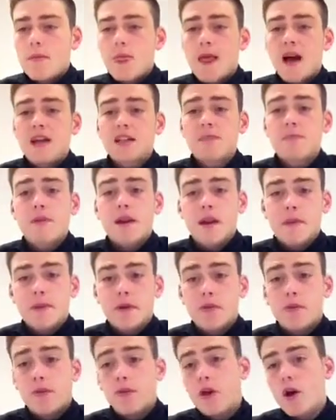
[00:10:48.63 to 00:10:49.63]
As many
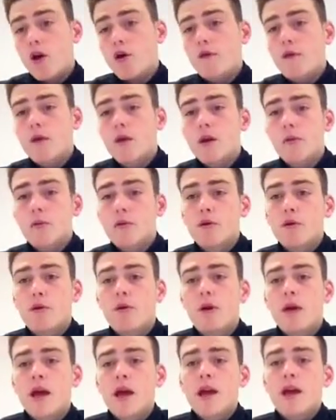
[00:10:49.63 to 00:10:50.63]
people know,
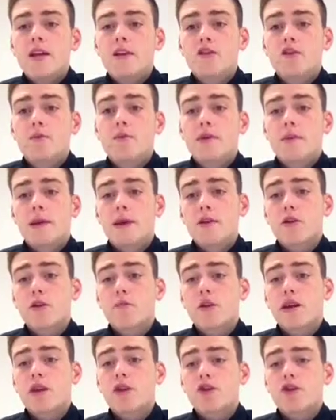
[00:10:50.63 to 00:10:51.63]
volleyball is normally played on a
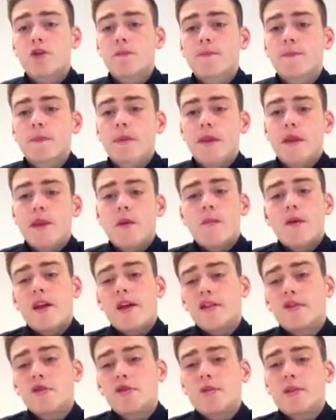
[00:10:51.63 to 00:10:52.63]
beach, but
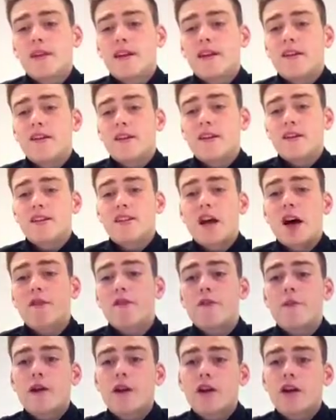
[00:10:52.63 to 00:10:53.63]
that is normally in like a
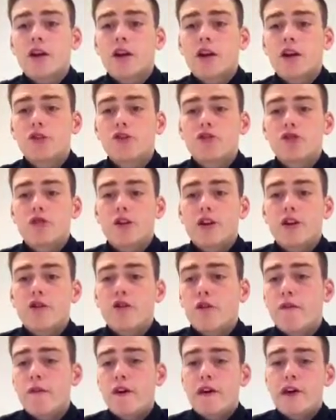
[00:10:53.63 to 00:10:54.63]
South American country
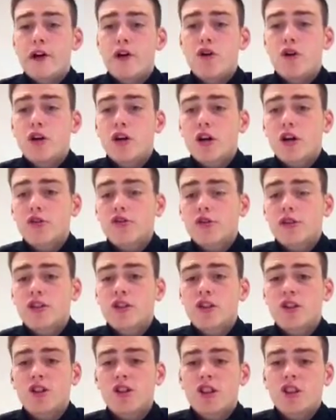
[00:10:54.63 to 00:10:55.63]
or a very hot country
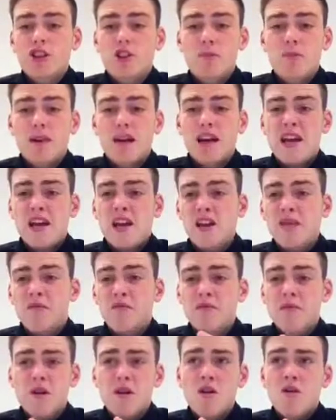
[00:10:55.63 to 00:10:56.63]
such as
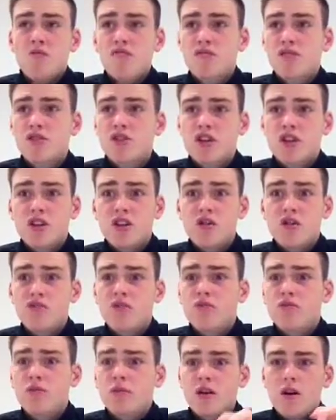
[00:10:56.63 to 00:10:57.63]
Spain,
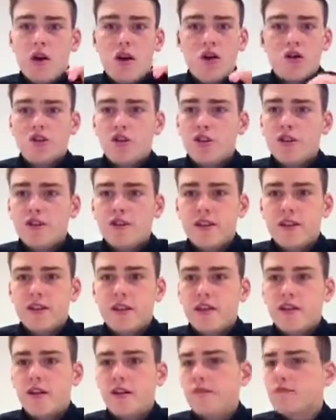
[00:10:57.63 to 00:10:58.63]
Brazil,
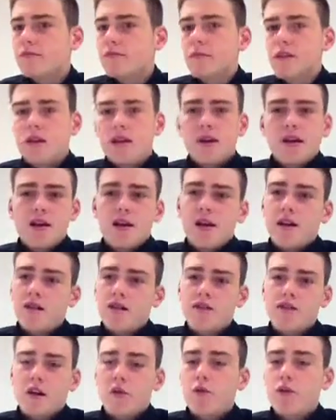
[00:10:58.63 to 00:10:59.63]
Argentina
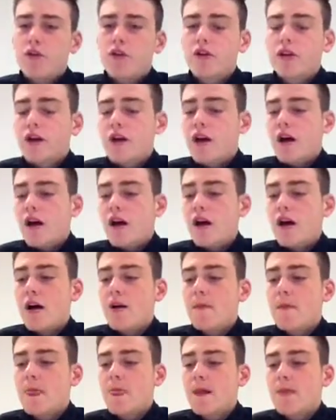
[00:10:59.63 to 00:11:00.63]
and so
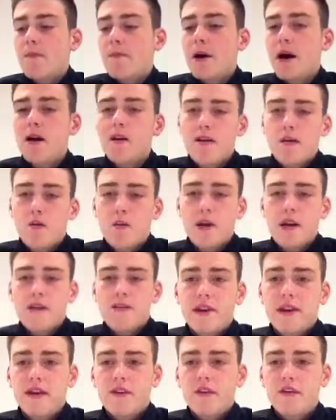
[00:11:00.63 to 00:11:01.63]
on. But we
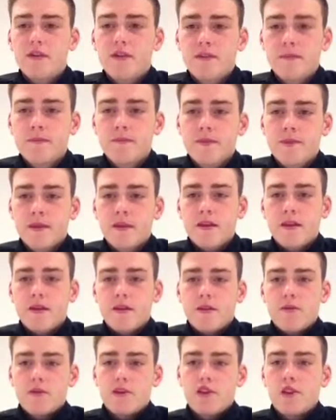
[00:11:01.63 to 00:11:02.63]
England,
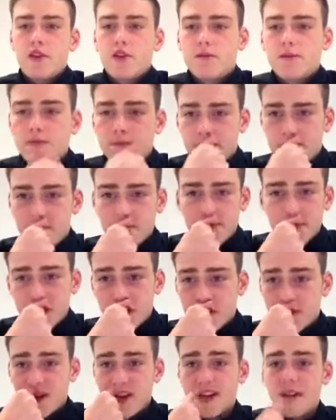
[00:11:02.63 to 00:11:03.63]
which is
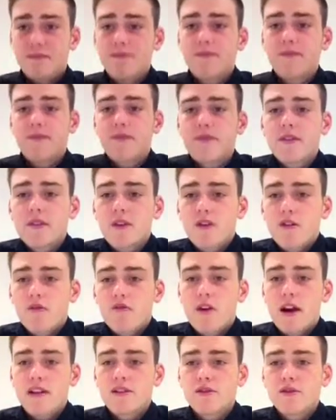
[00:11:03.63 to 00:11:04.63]
predominantly
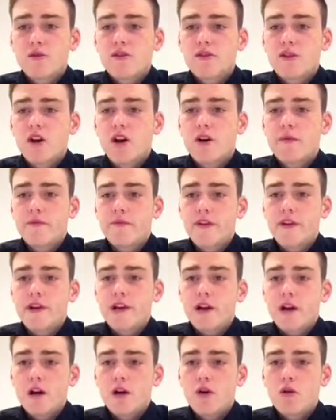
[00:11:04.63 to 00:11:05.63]
rains all the time,
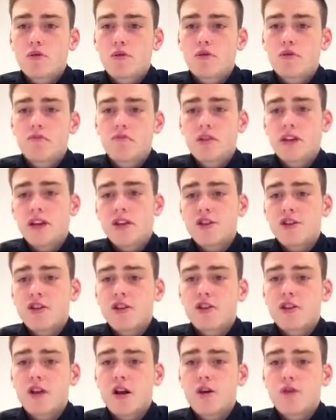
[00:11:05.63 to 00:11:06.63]
very cold,
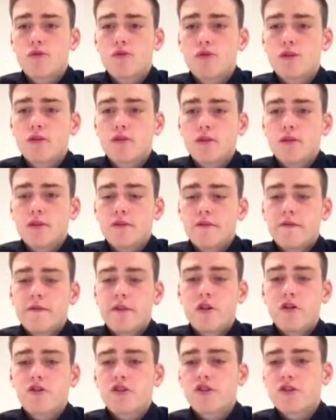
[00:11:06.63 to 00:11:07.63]
occasionally snows,
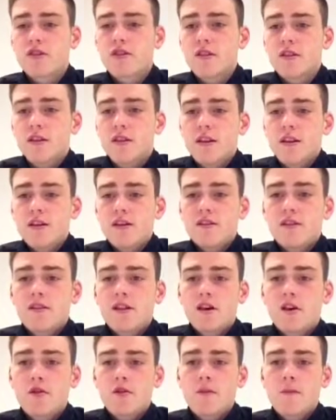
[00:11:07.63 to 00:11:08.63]
frost.
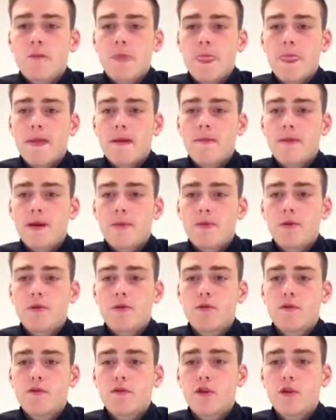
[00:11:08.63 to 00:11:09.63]
So
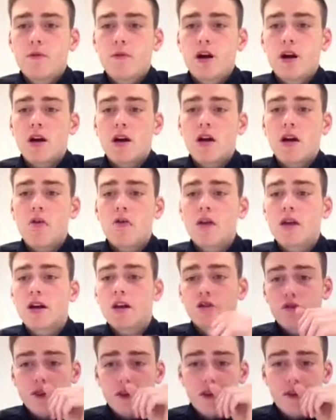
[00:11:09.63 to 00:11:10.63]
people from a colder
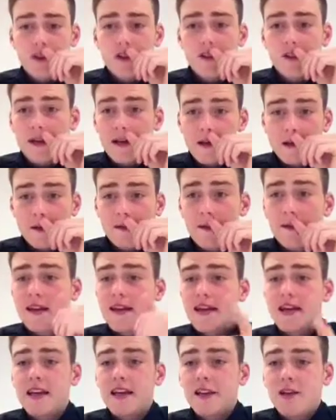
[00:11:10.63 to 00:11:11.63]
country such as
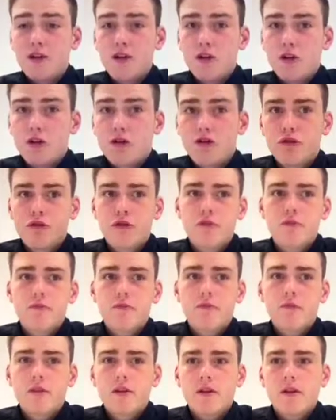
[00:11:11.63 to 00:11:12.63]
England,
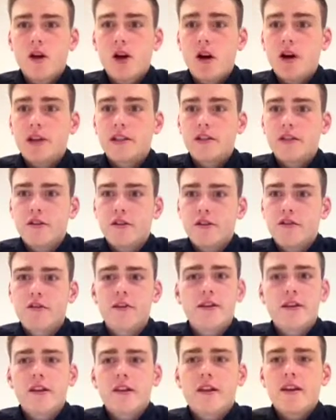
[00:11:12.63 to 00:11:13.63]

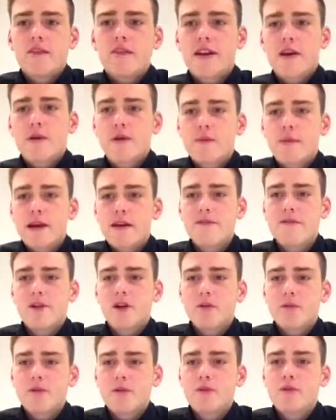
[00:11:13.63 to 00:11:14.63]
Iceland, if they want to play
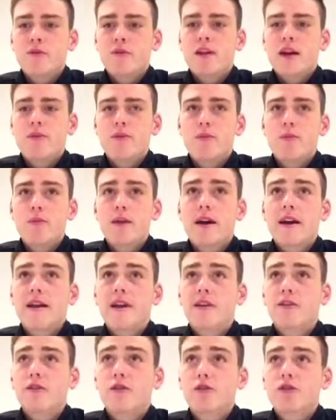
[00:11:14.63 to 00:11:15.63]
volleyball, they will play
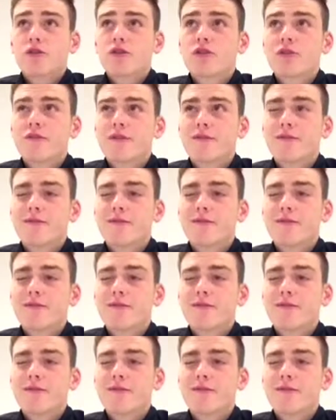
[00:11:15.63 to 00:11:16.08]
it indoors.